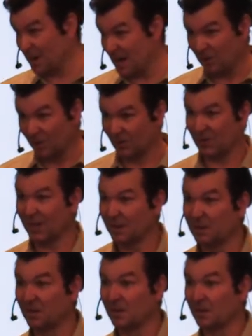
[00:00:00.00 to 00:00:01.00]
right now, isn't
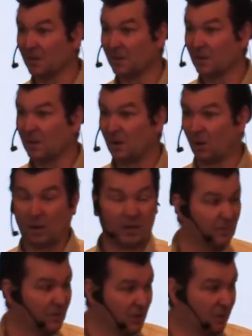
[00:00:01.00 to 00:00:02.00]
it? A
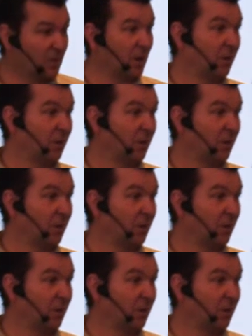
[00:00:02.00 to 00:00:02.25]
lot of us have